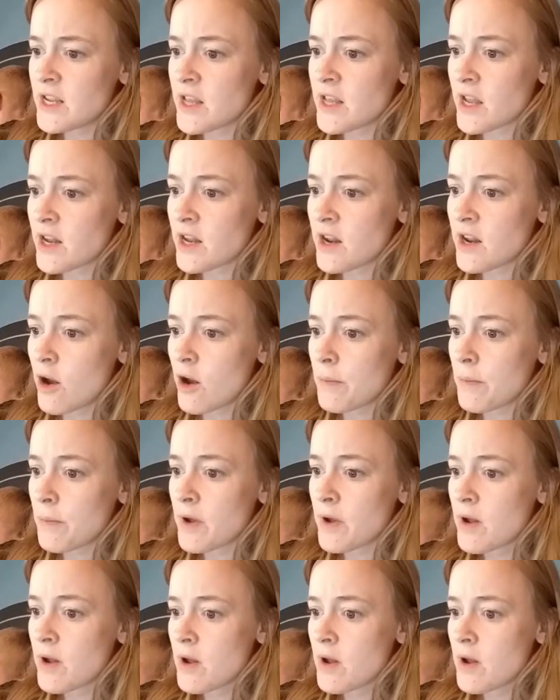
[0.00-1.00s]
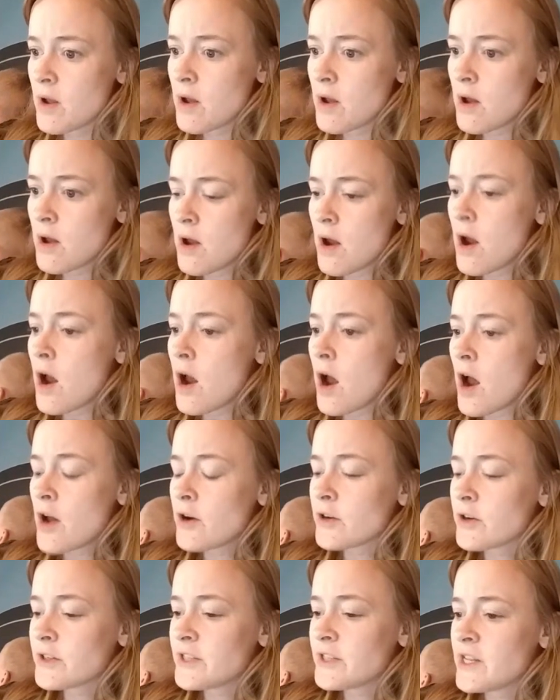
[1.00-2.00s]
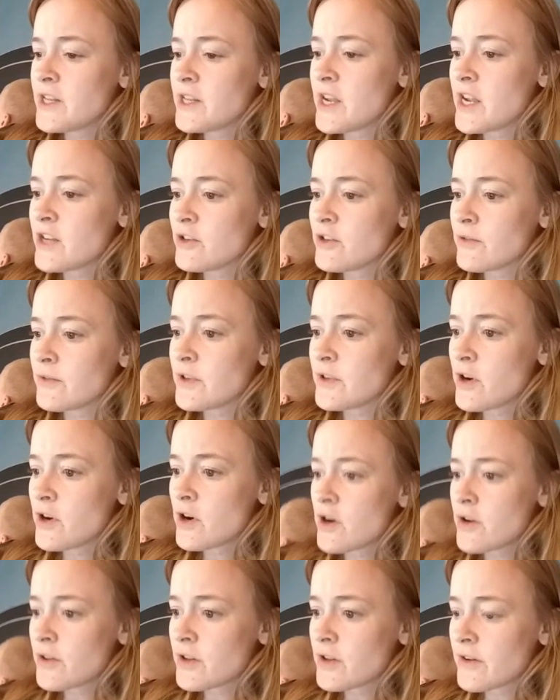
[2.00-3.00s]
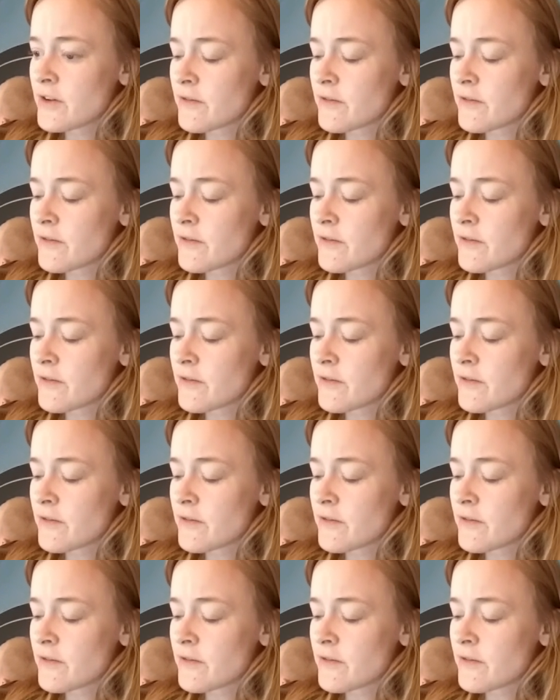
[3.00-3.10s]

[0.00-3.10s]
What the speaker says: that can help understand the age of the Earth and